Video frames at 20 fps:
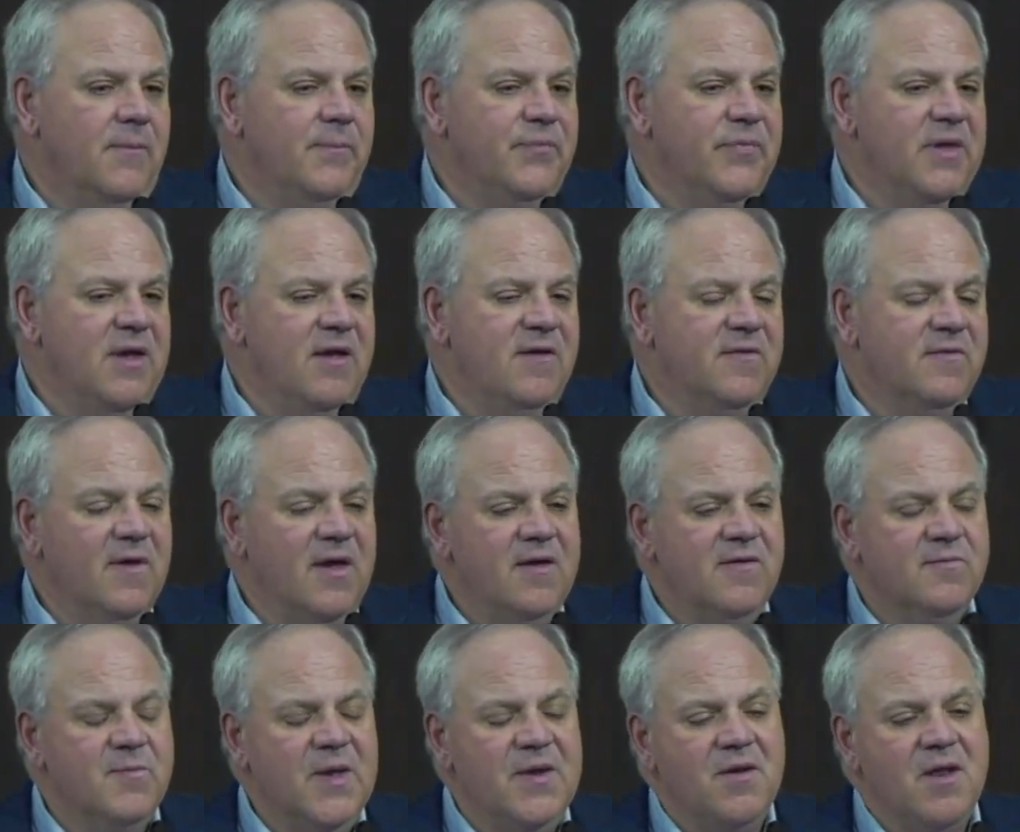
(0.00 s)

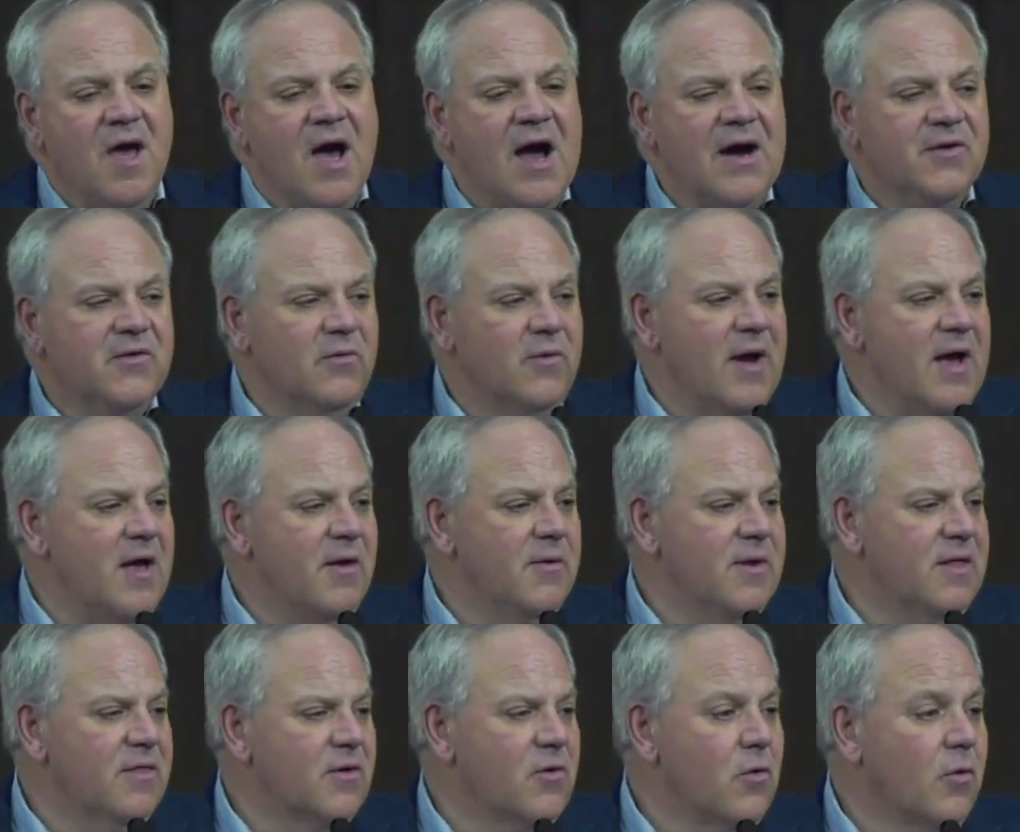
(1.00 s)
He's been knocked around
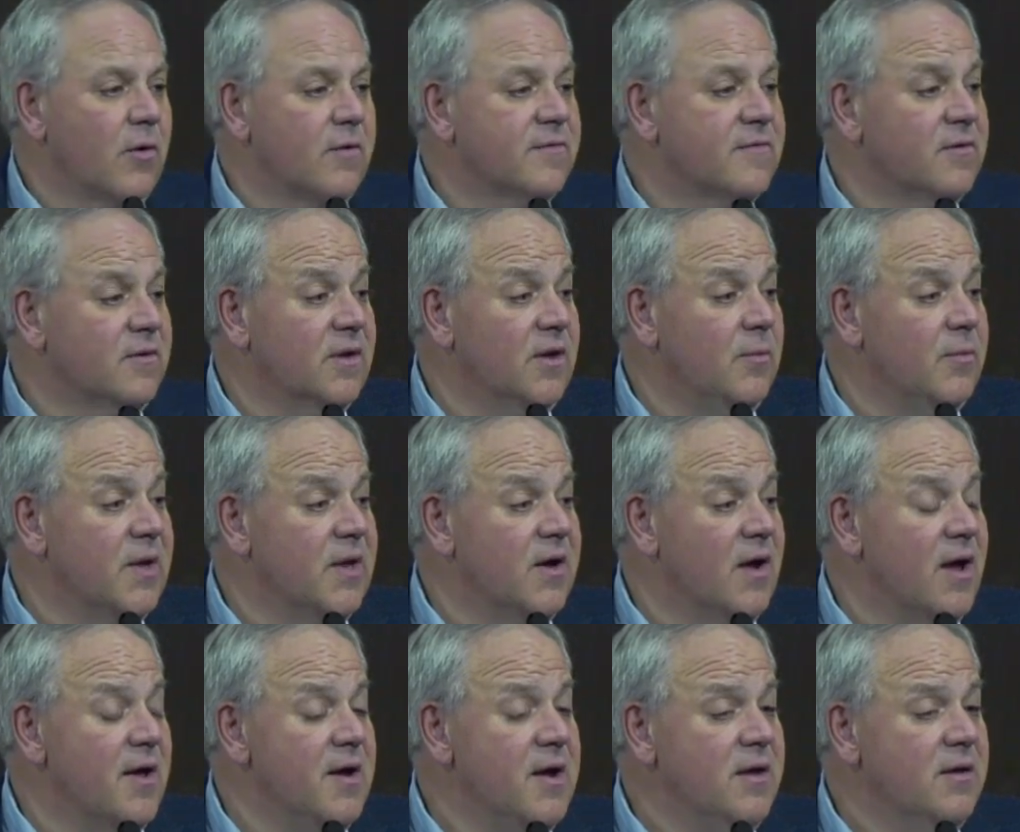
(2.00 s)
in the courts a little bit
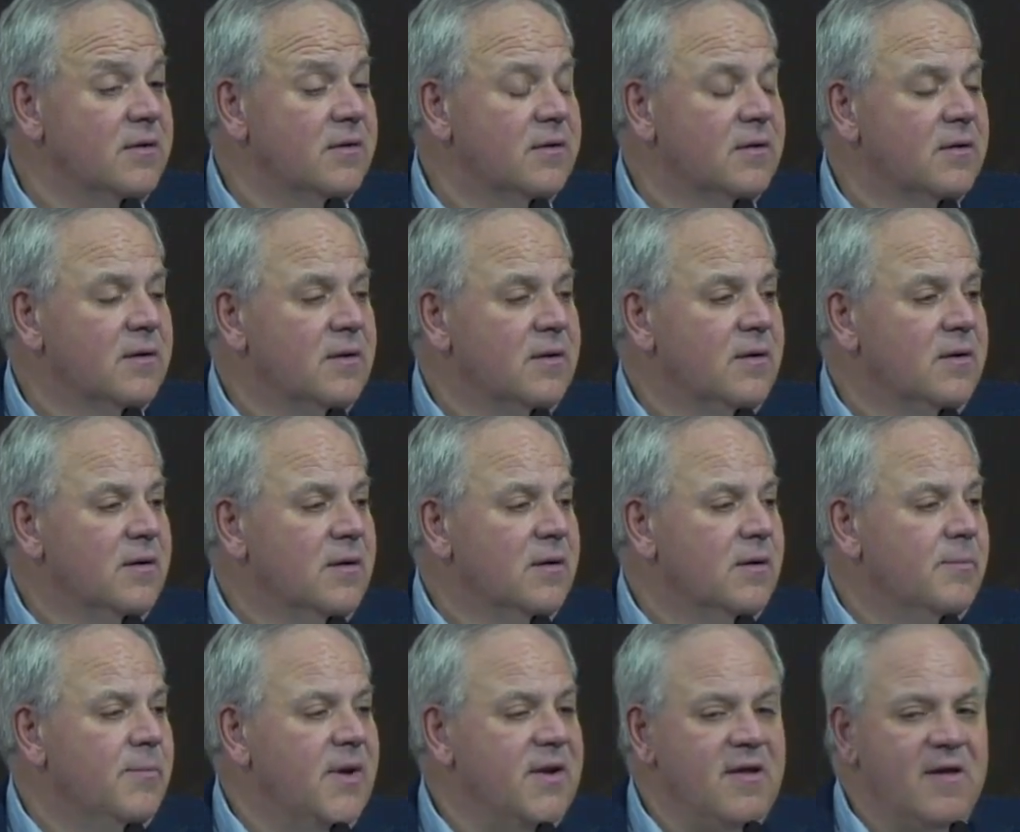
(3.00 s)
on it,
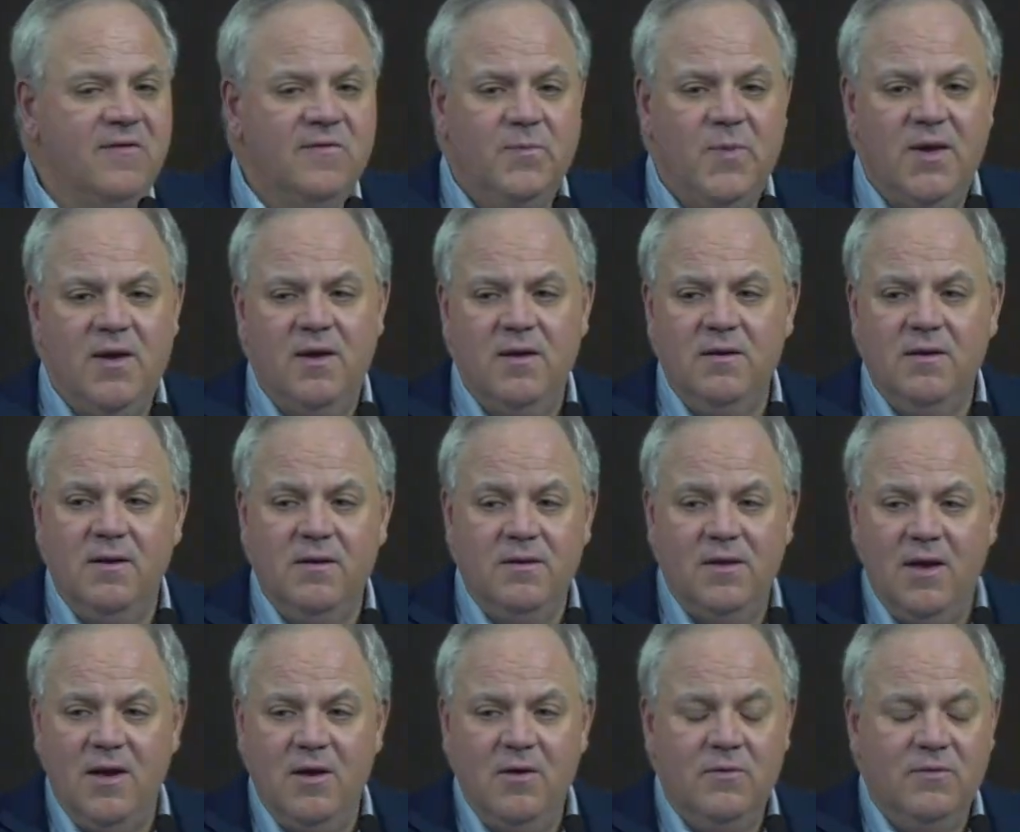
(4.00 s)
but he's been,
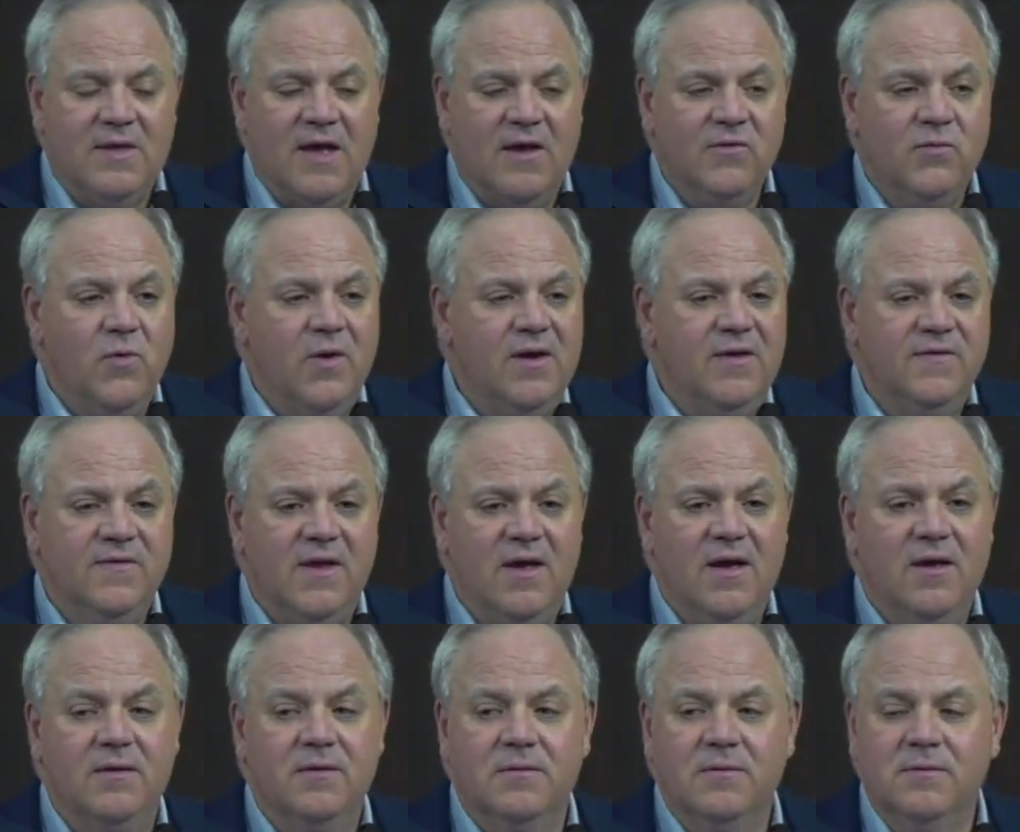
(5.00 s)
you know, that's what he
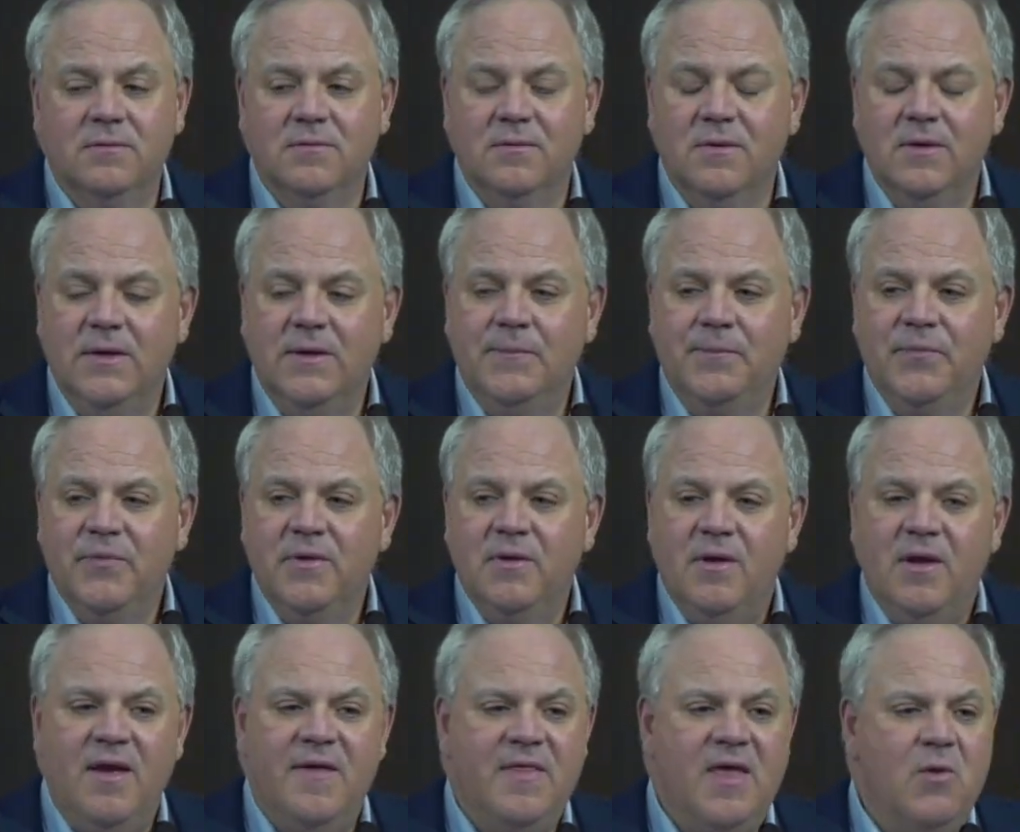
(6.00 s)
said.
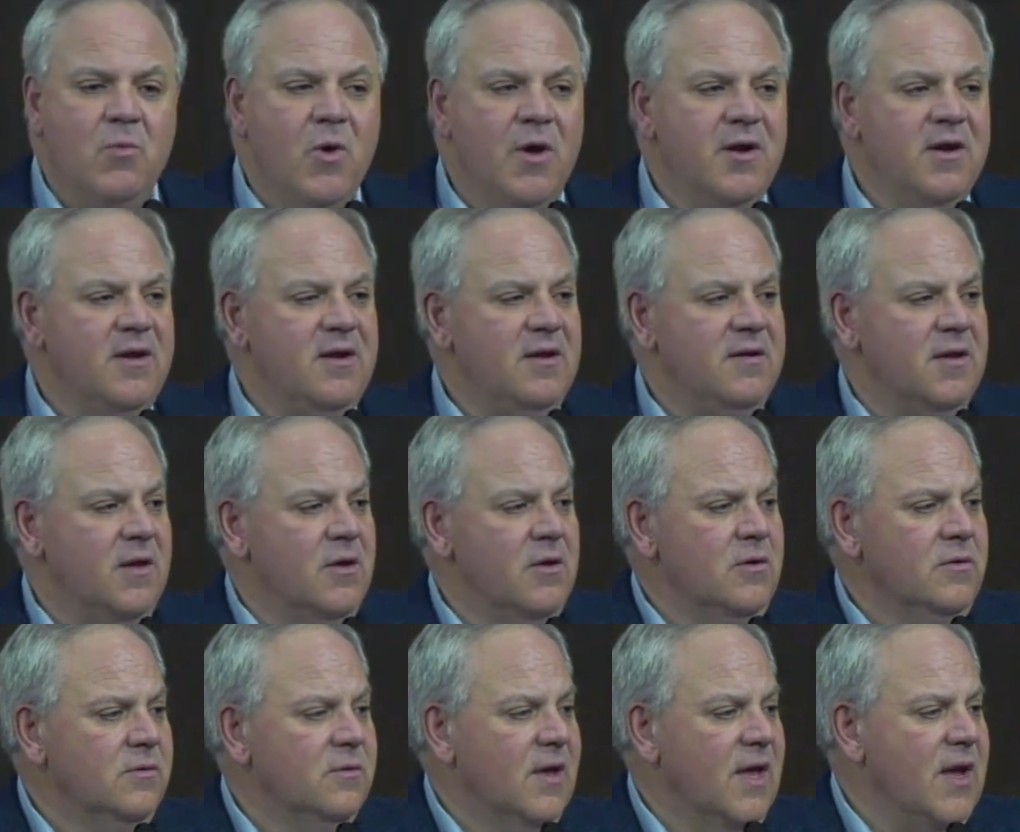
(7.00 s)
And then what did he
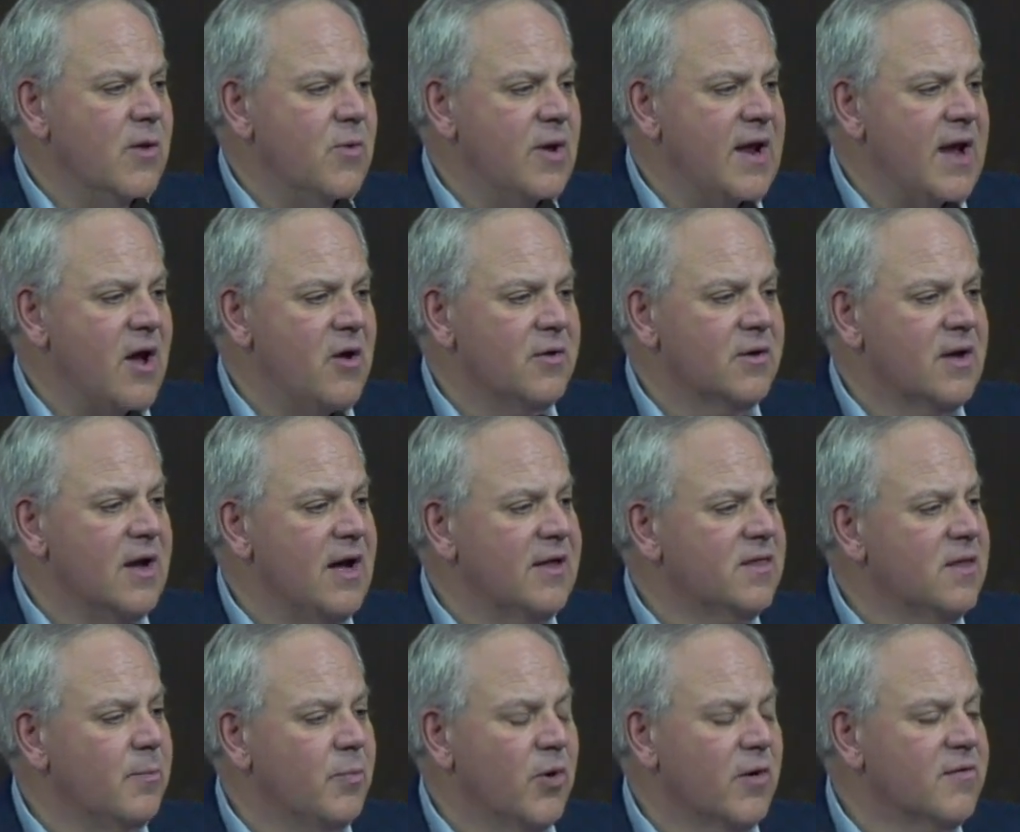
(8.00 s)
do? He went out and
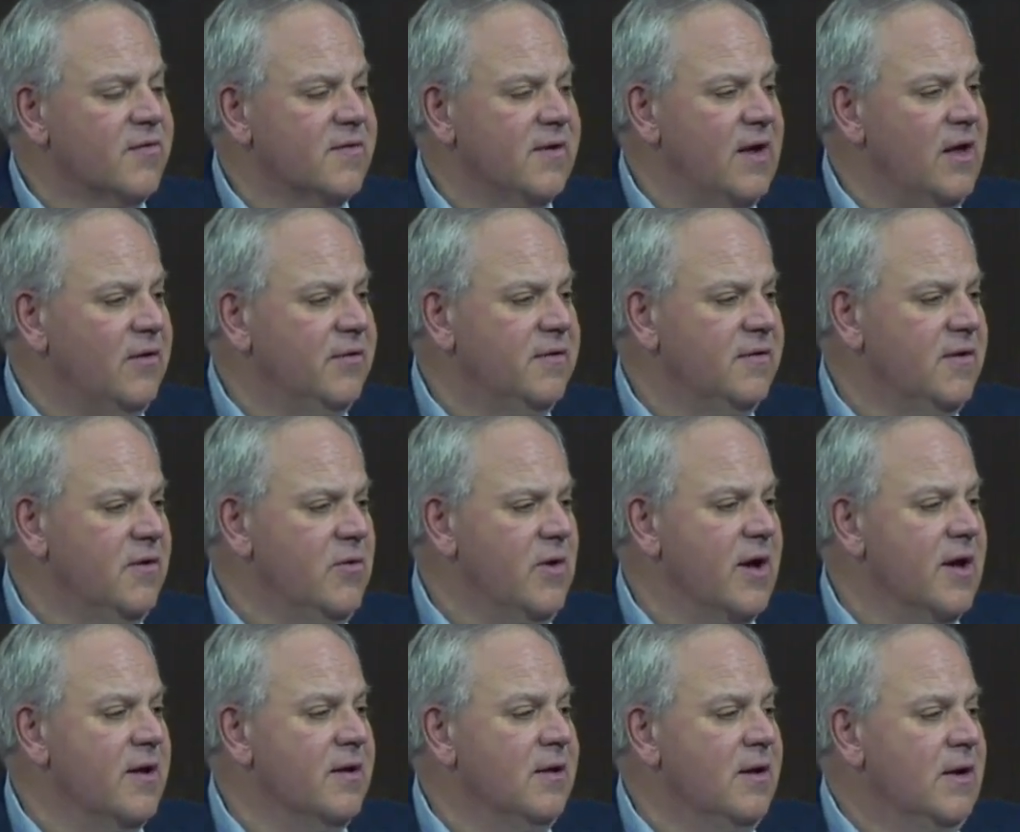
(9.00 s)
got the personnel to do
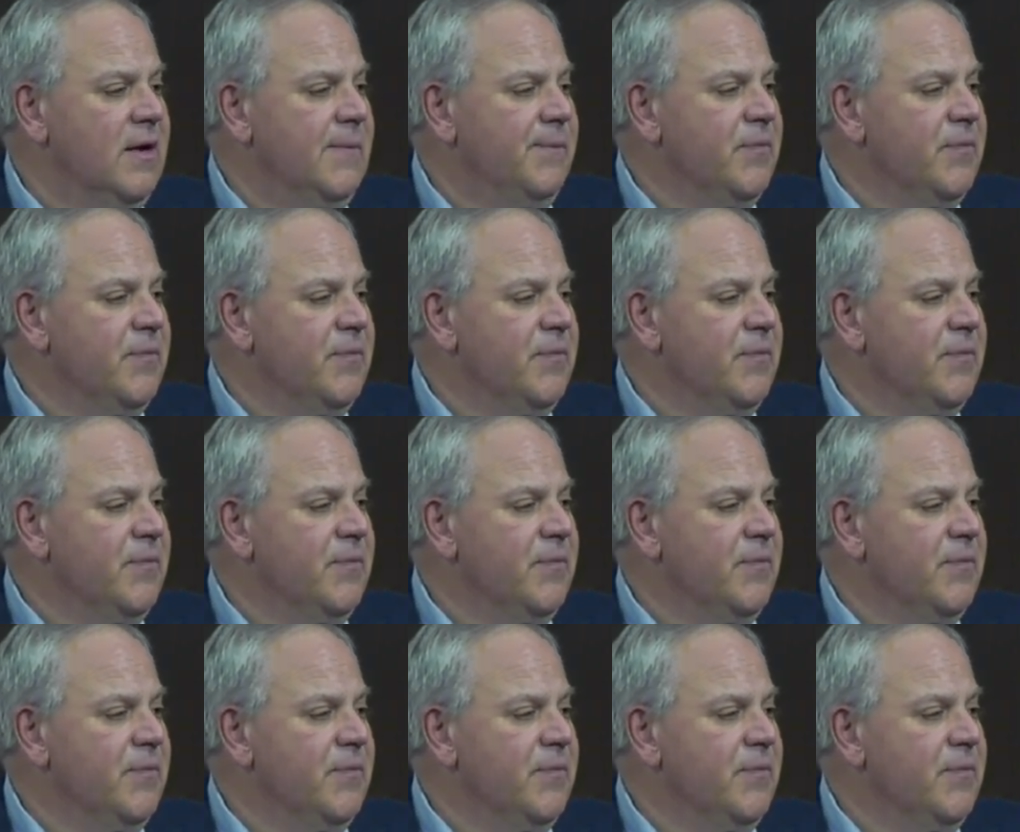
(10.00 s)
it.